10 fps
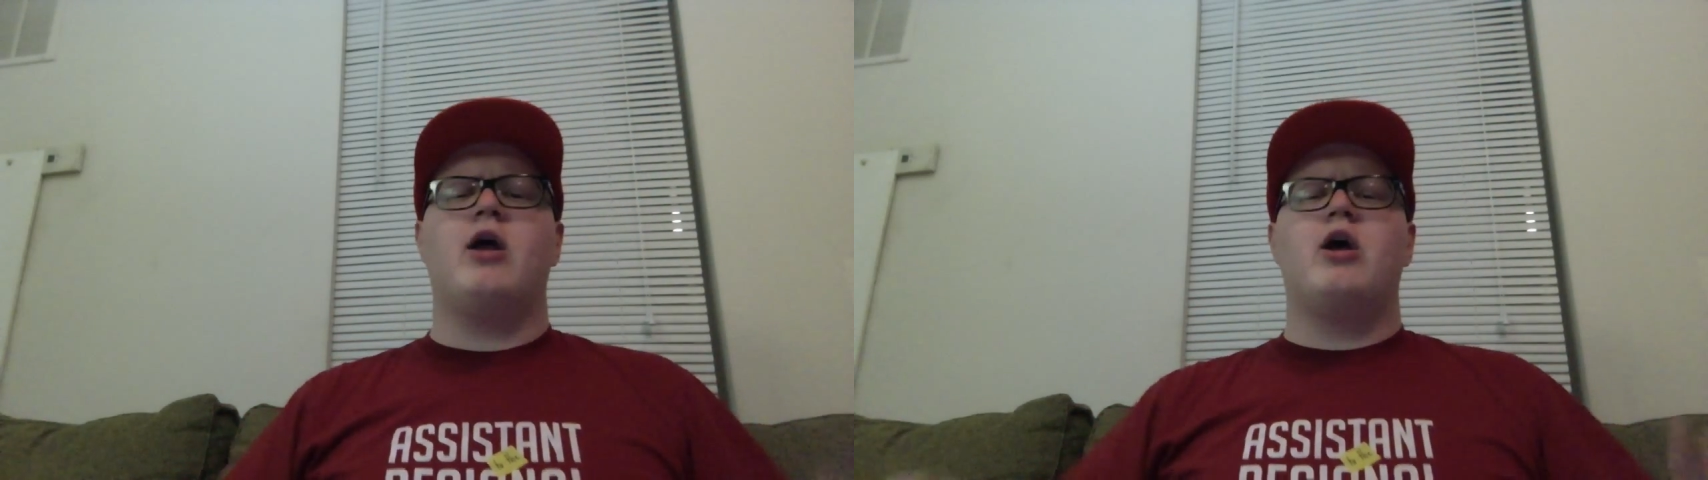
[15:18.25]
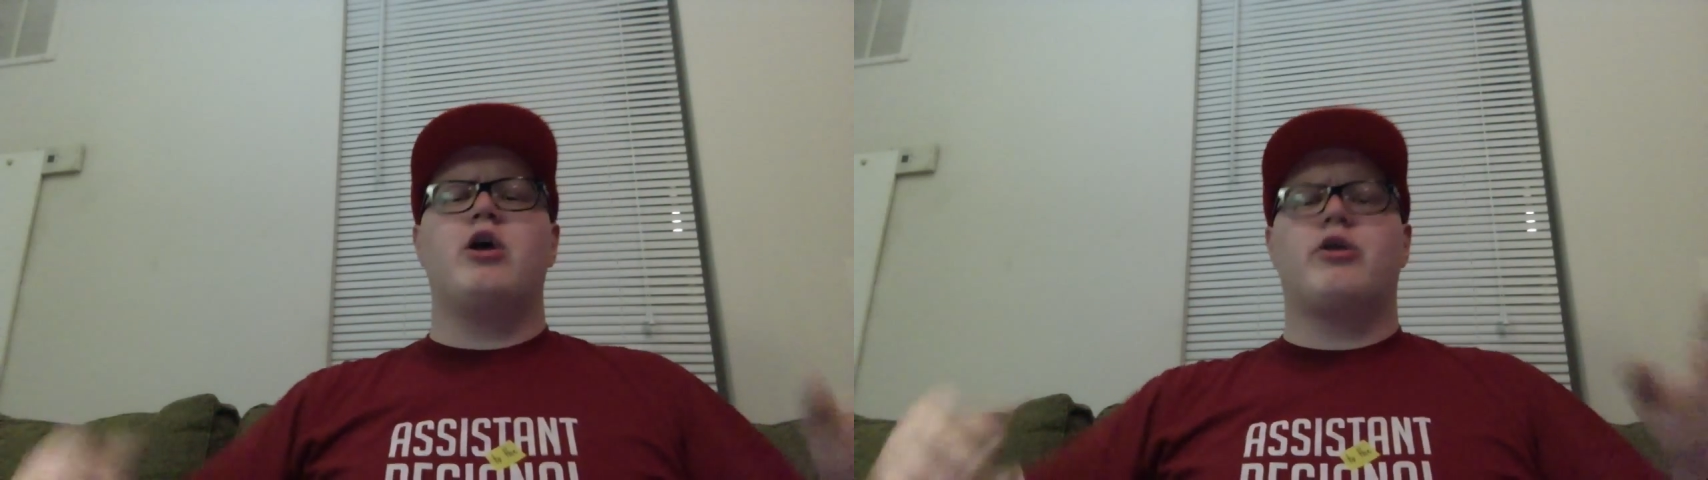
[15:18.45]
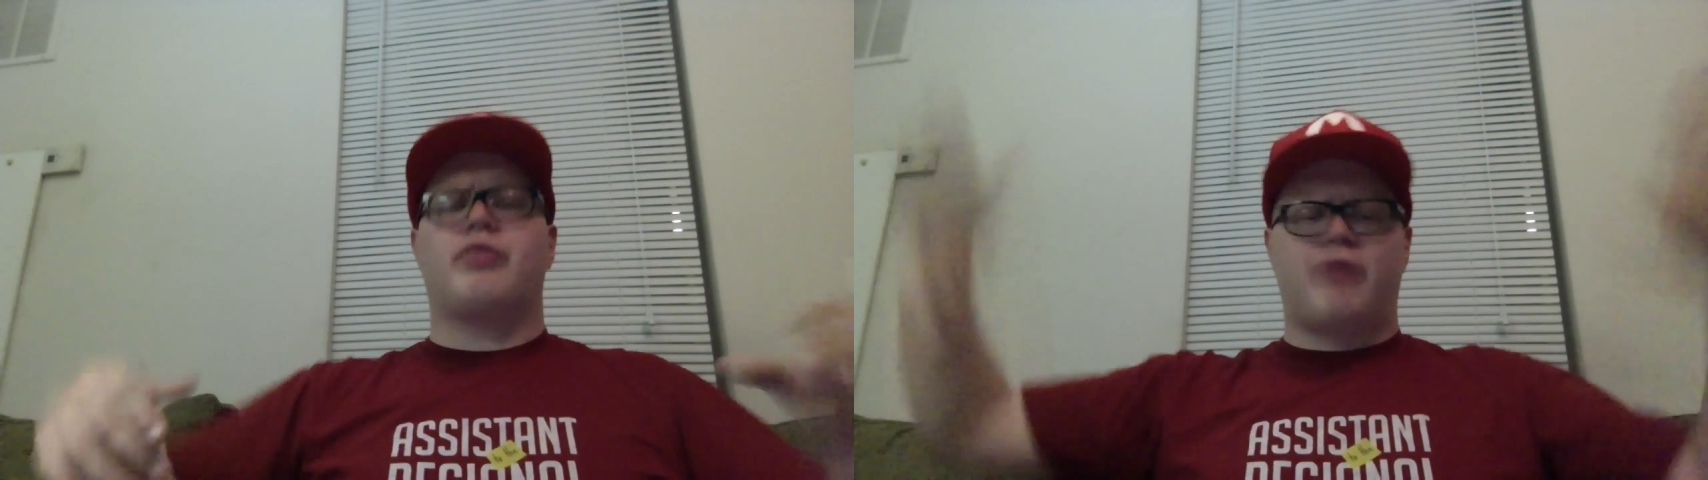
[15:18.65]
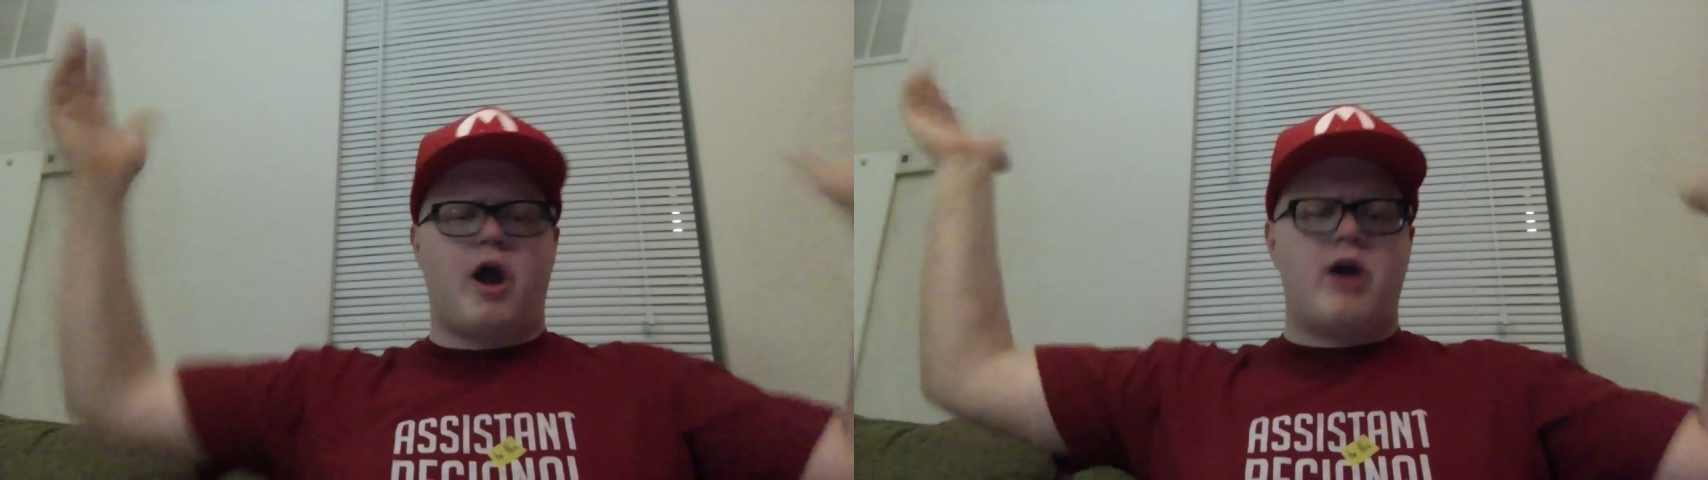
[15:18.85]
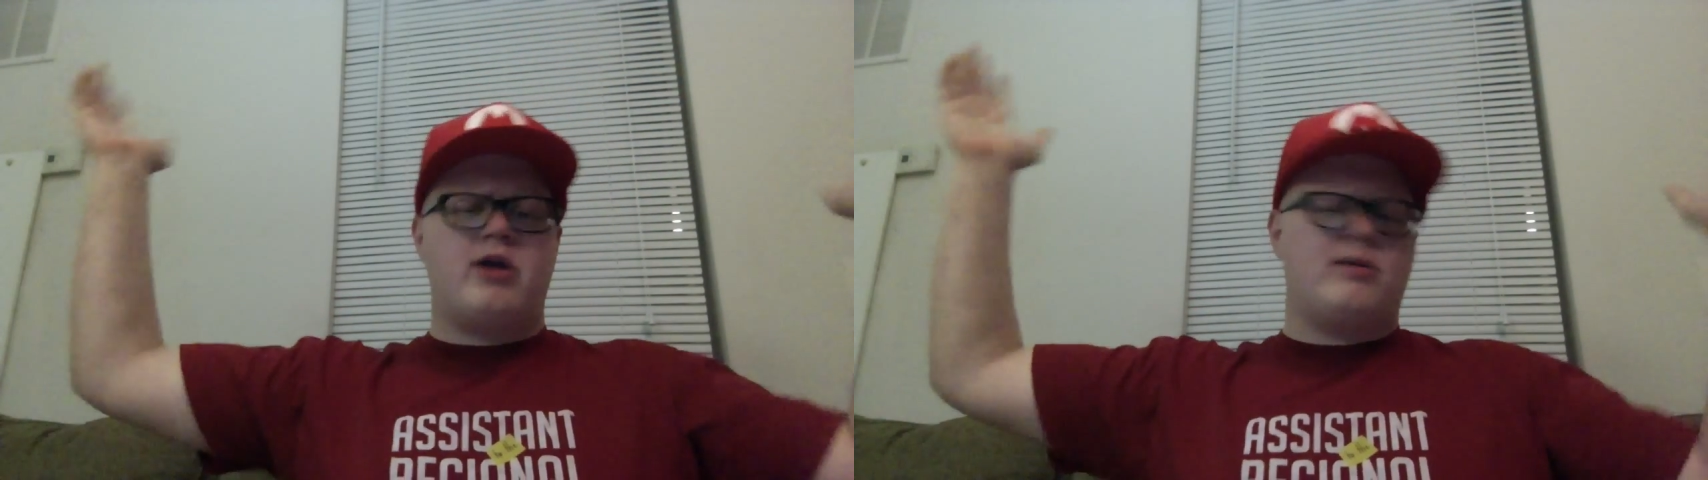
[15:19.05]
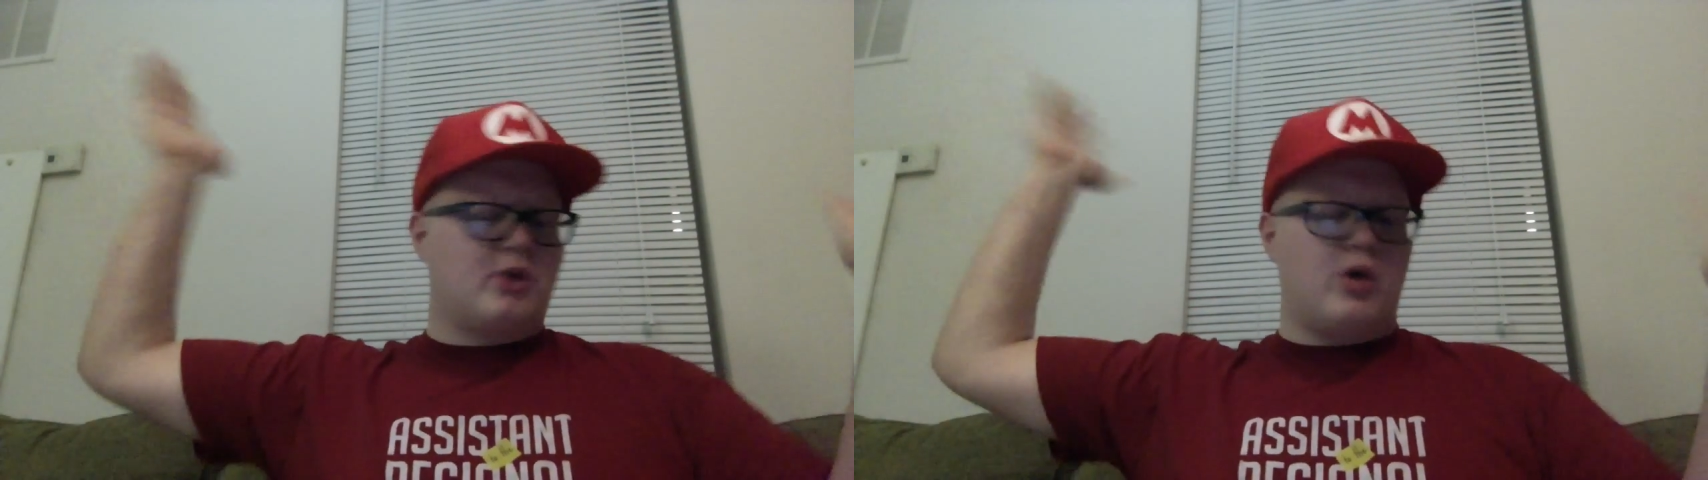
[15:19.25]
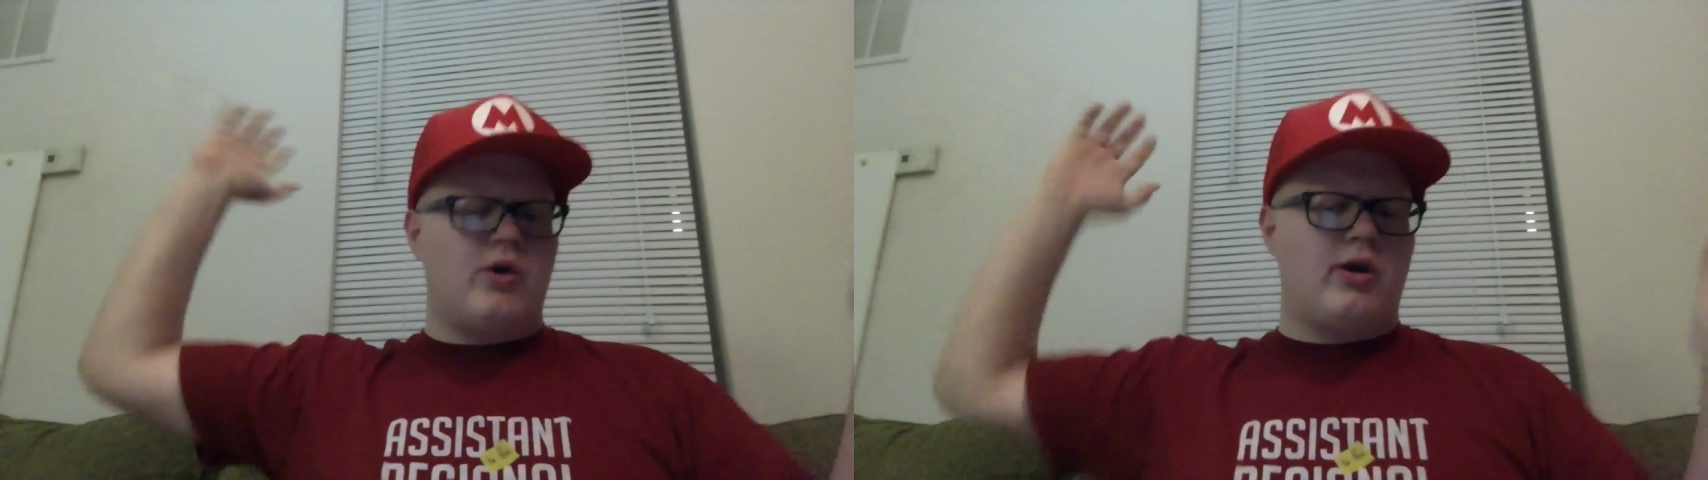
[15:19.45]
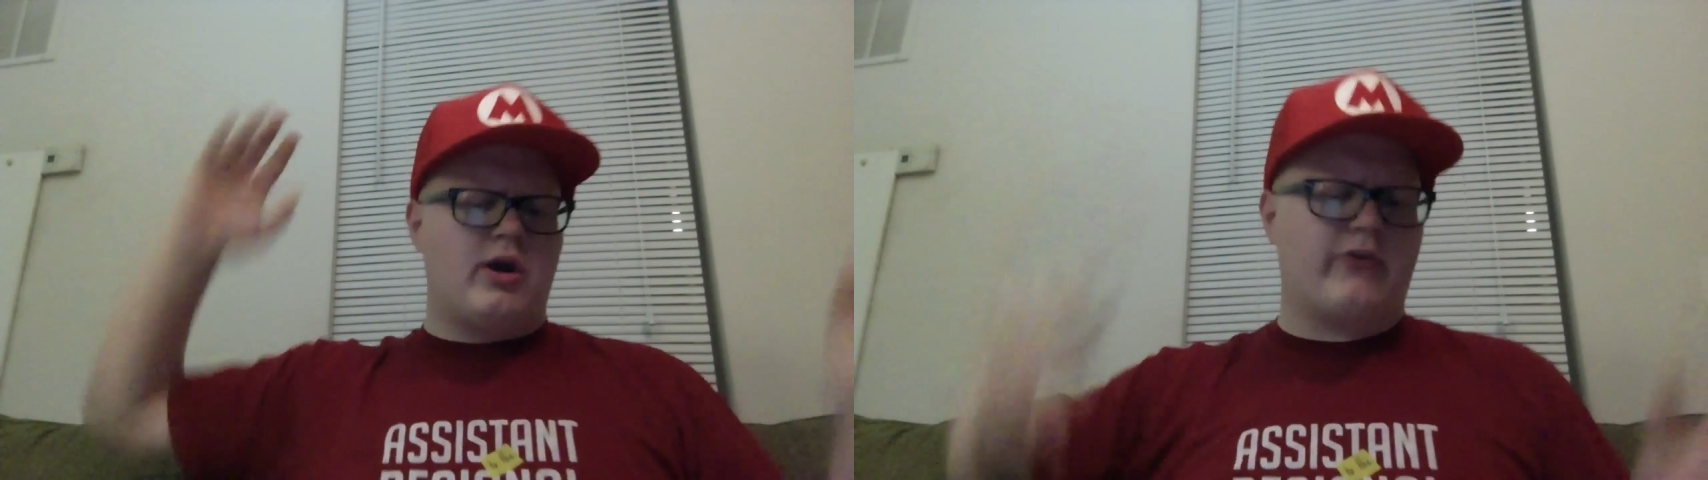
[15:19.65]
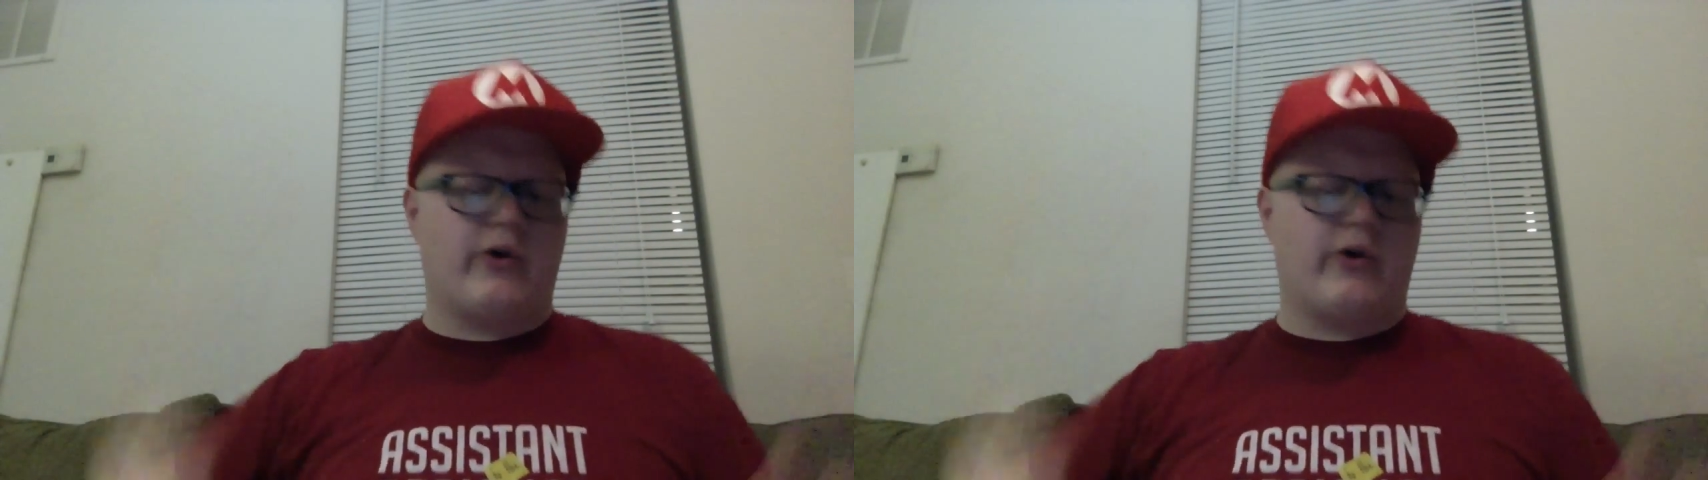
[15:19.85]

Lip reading: You're 32 years